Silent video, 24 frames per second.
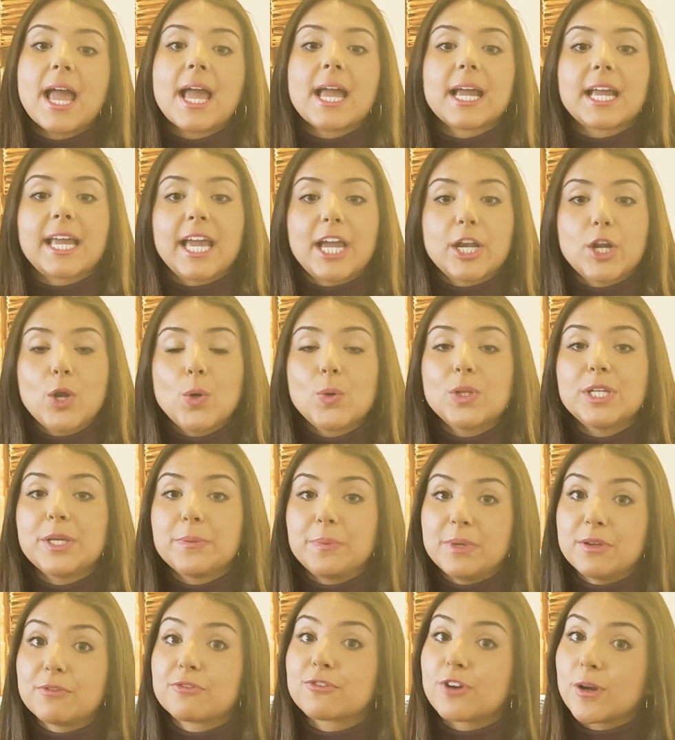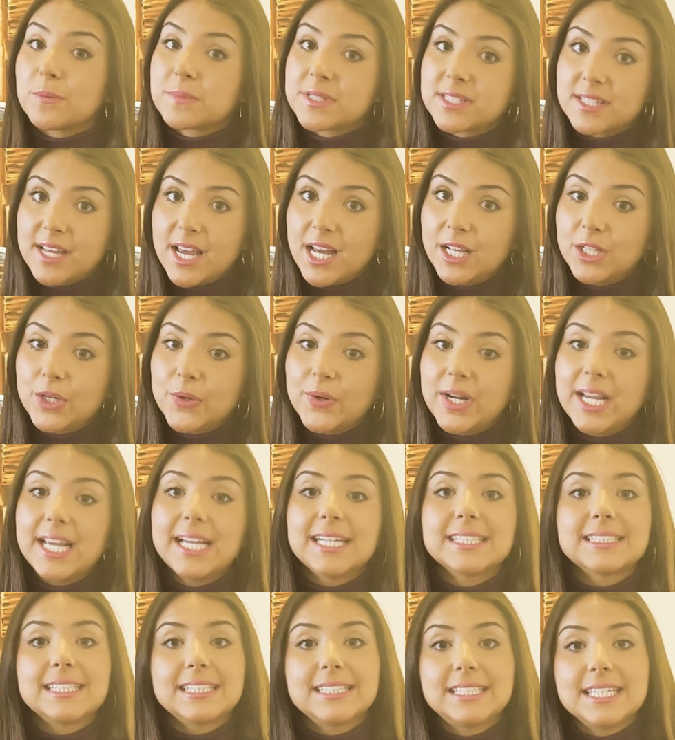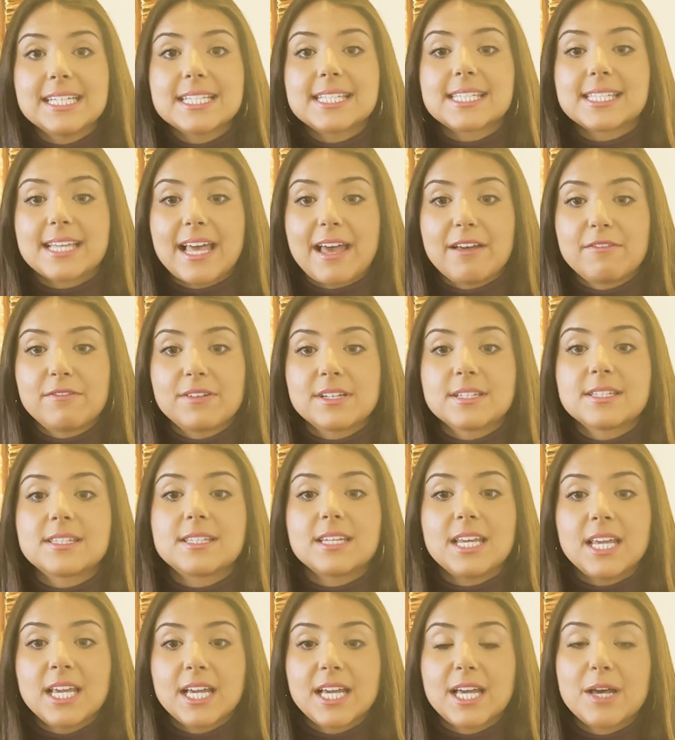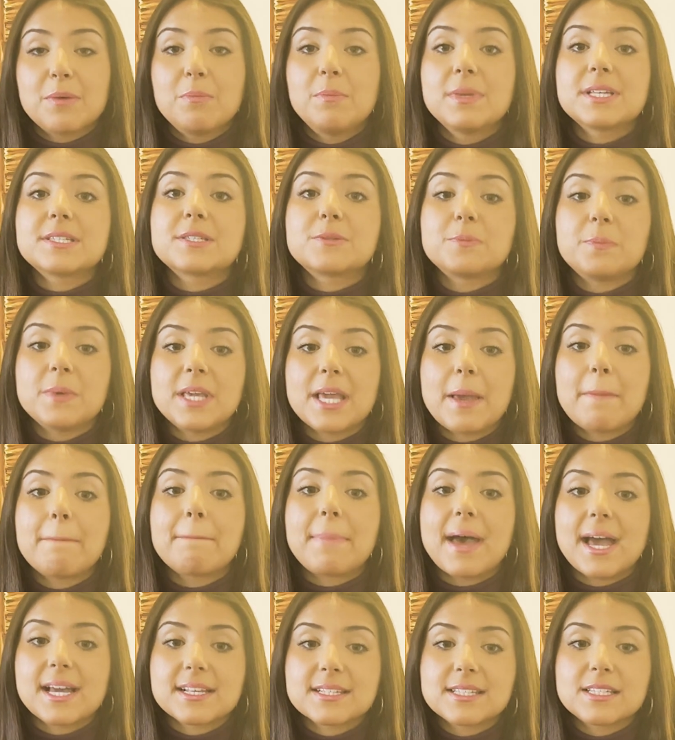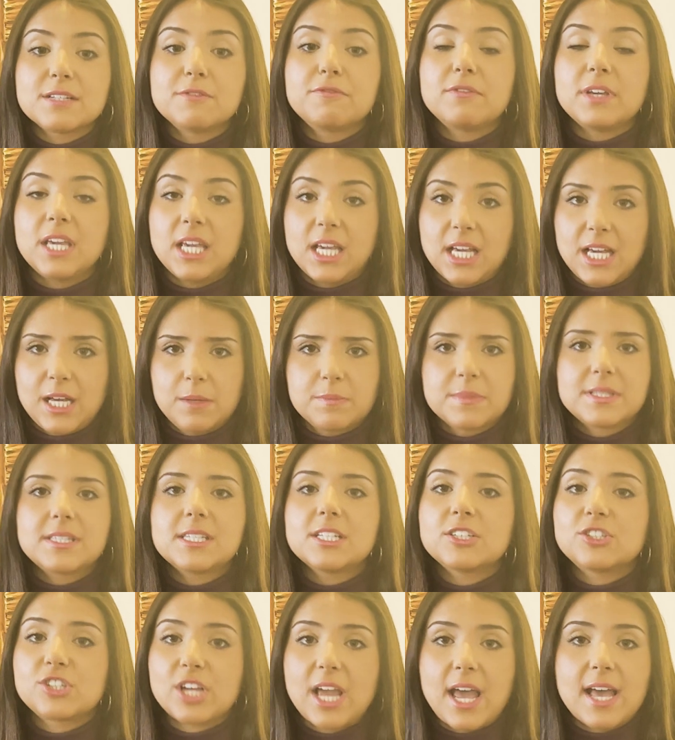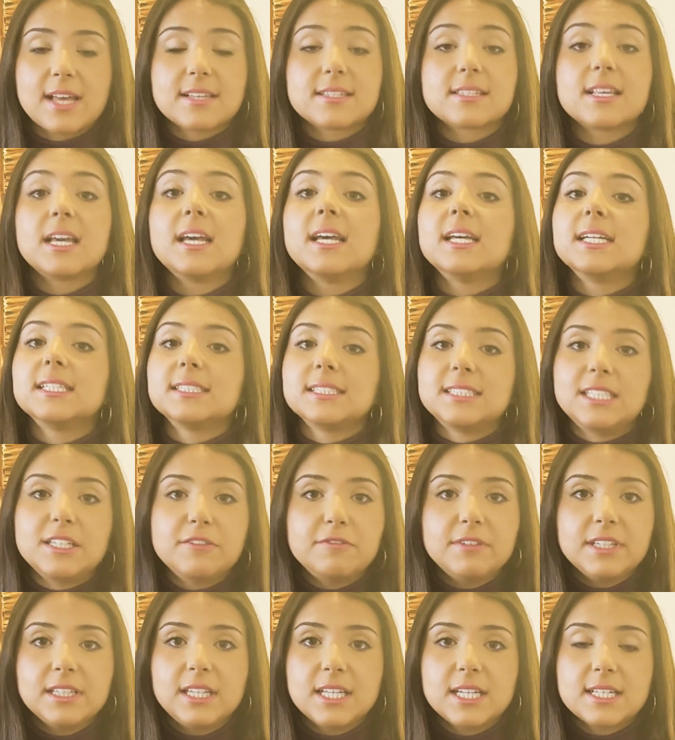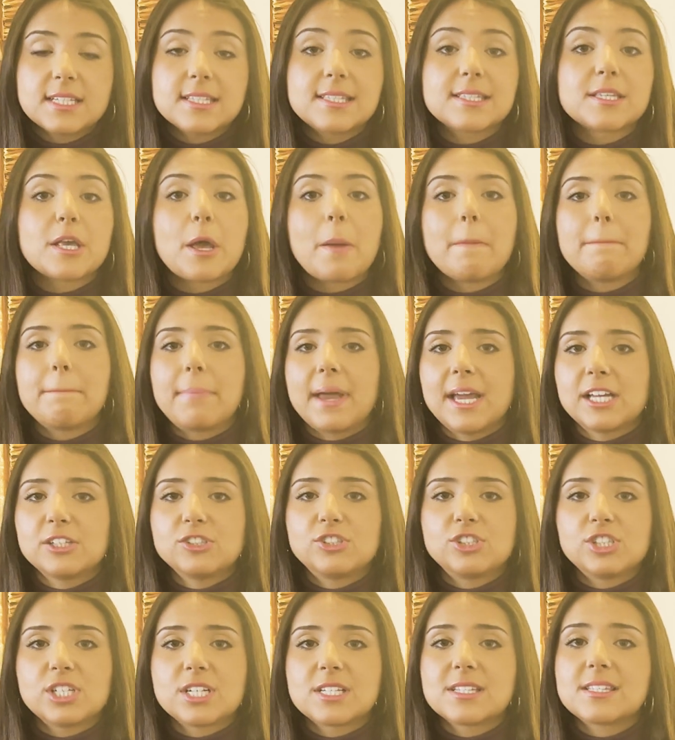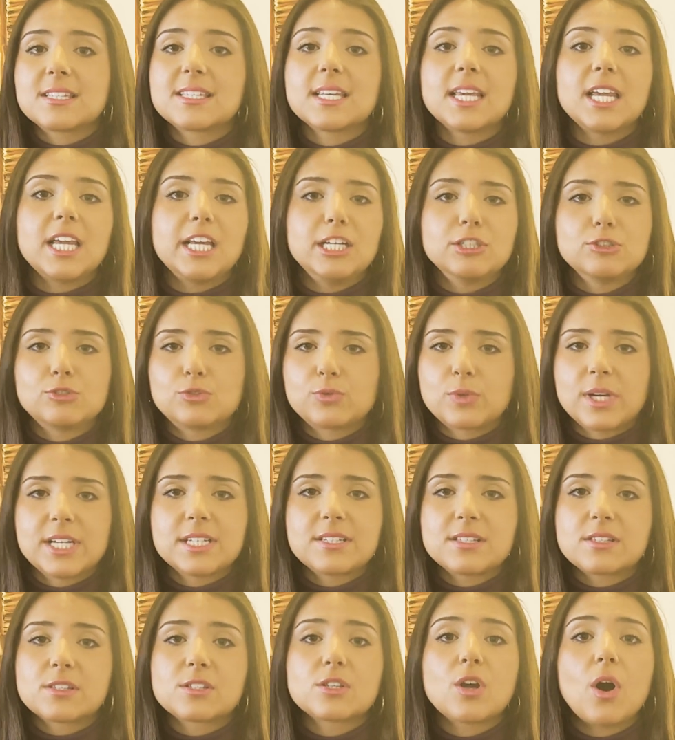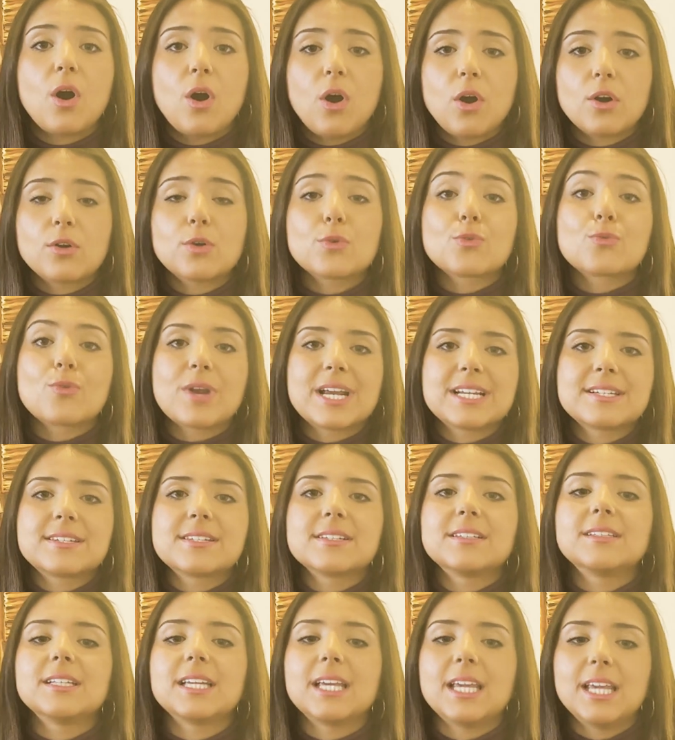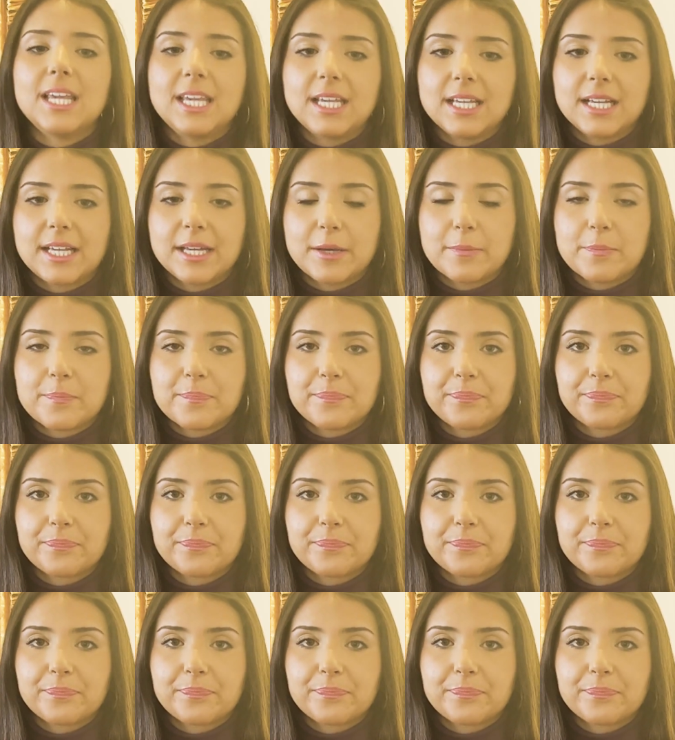can only be from salary, the D7's income must be a passive income such as dividends, pensions, interests, or rental income.